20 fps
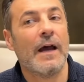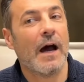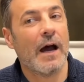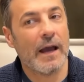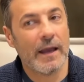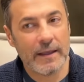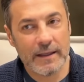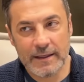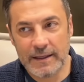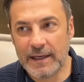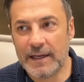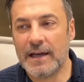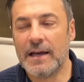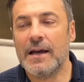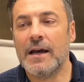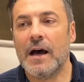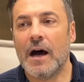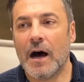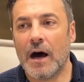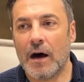yeah,
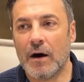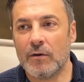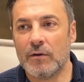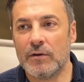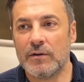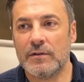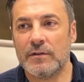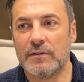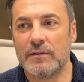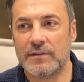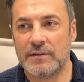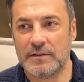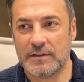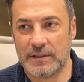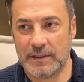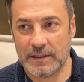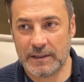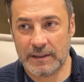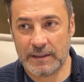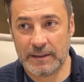our
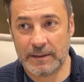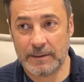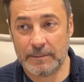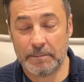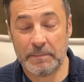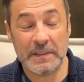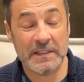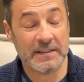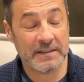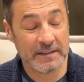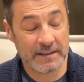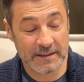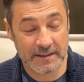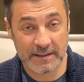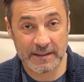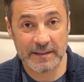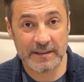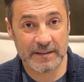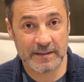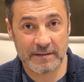uh, business
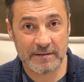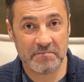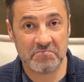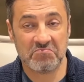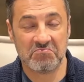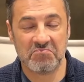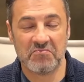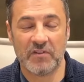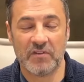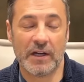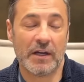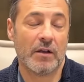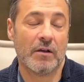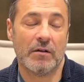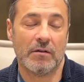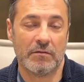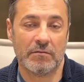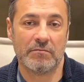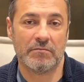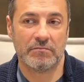is very
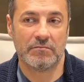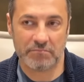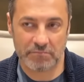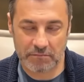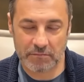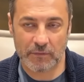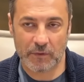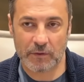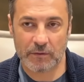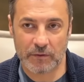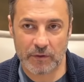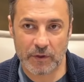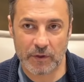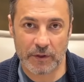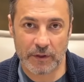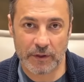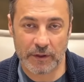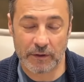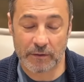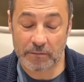
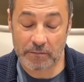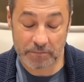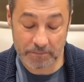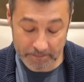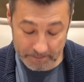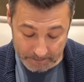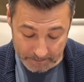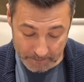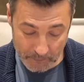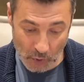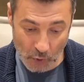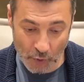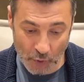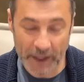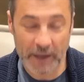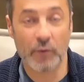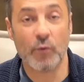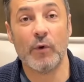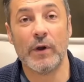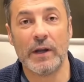uh,
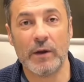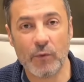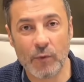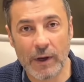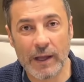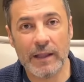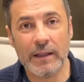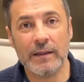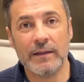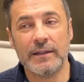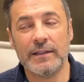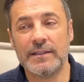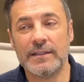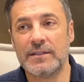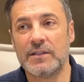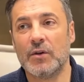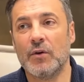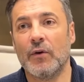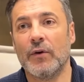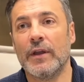going very well. It's
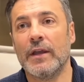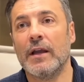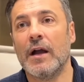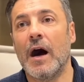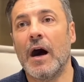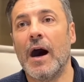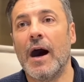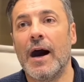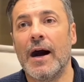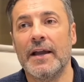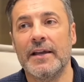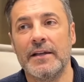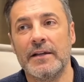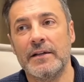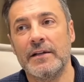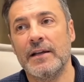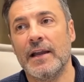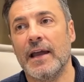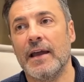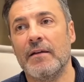going
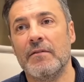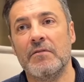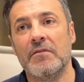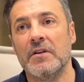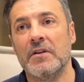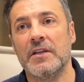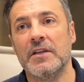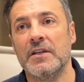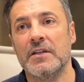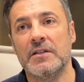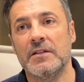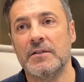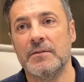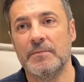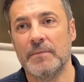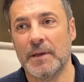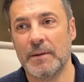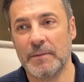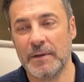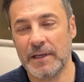higher every year.
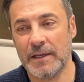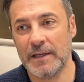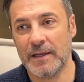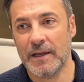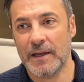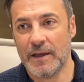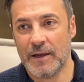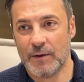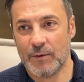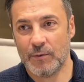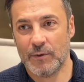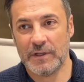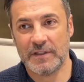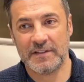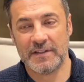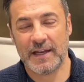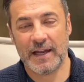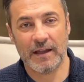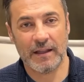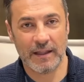Maybe we
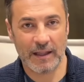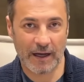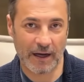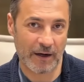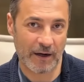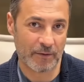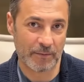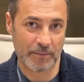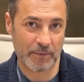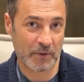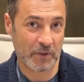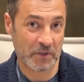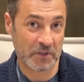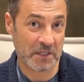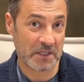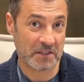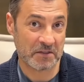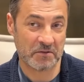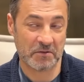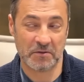sell our
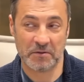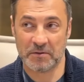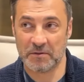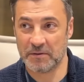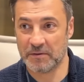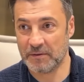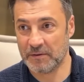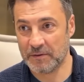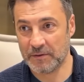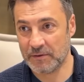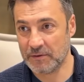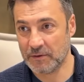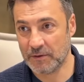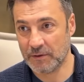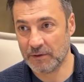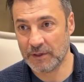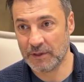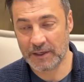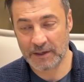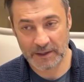projects to the to
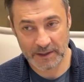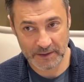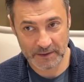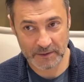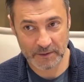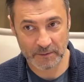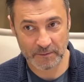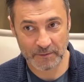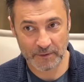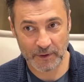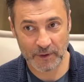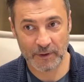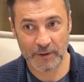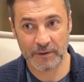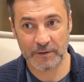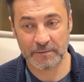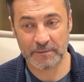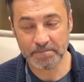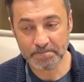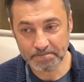all around the
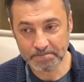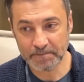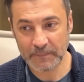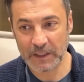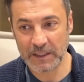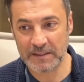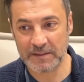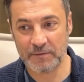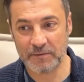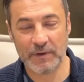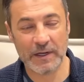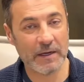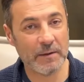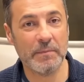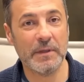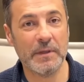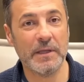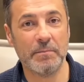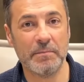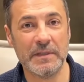world. It's very
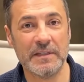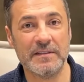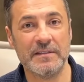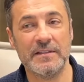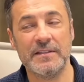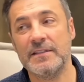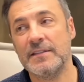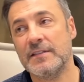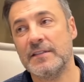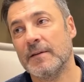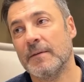big business.